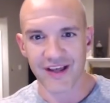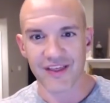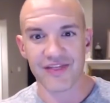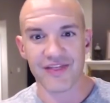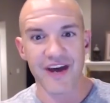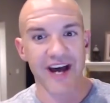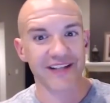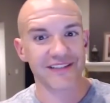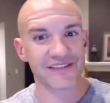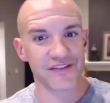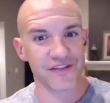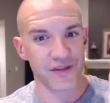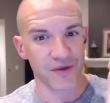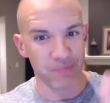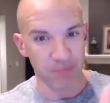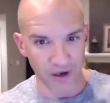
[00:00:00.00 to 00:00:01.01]
that's
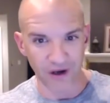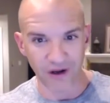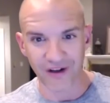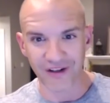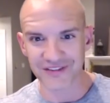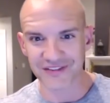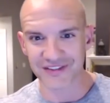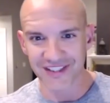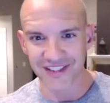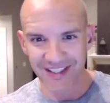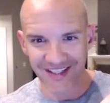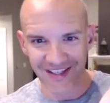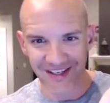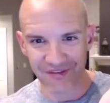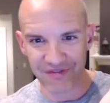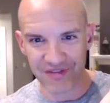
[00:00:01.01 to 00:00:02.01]
the pause
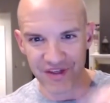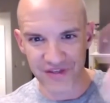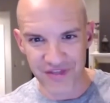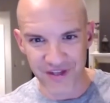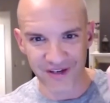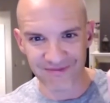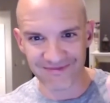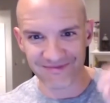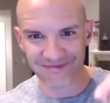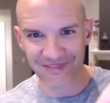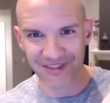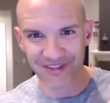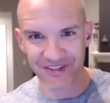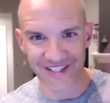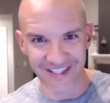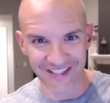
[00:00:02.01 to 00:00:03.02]
of the thumb or
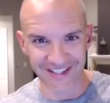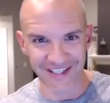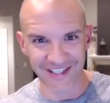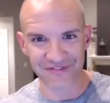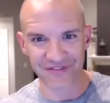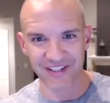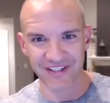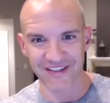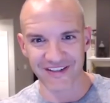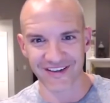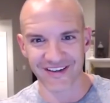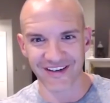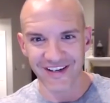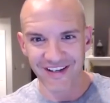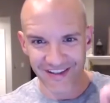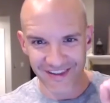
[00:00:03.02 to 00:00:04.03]
the index finger
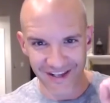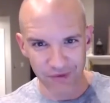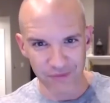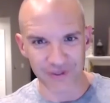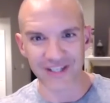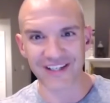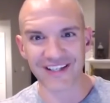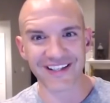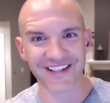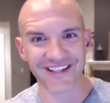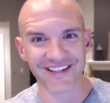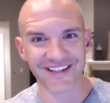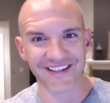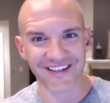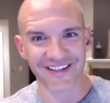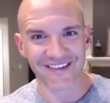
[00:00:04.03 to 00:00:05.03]
that yeah. we
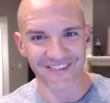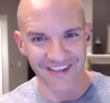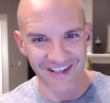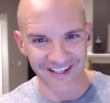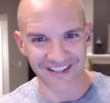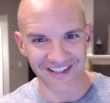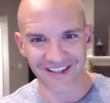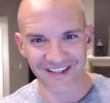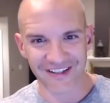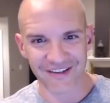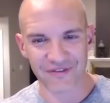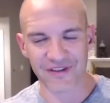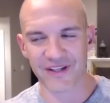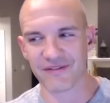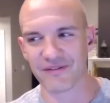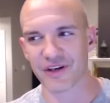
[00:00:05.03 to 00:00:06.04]
need, right? For
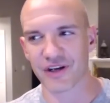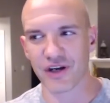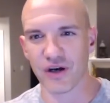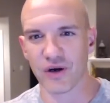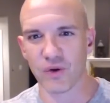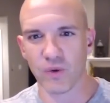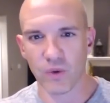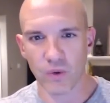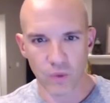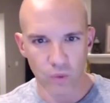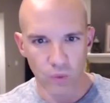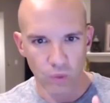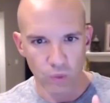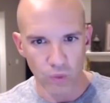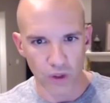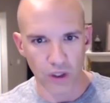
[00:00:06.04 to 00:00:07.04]
them to go,
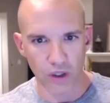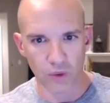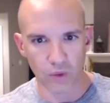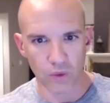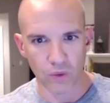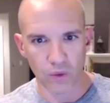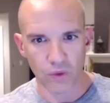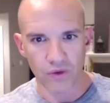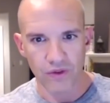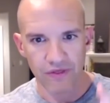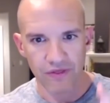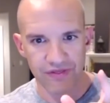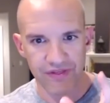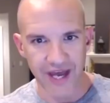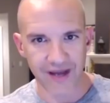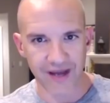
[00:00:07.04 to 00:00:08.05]
whoa,
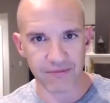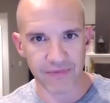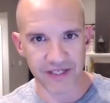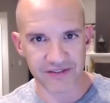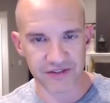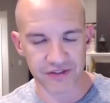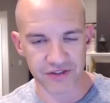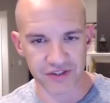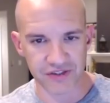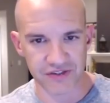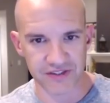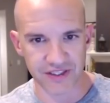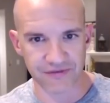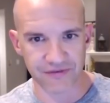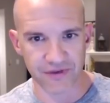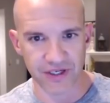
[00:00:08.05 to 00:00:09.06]
that message is
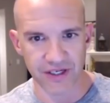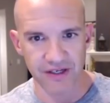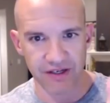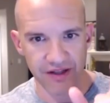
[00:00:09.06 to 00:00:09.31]
different.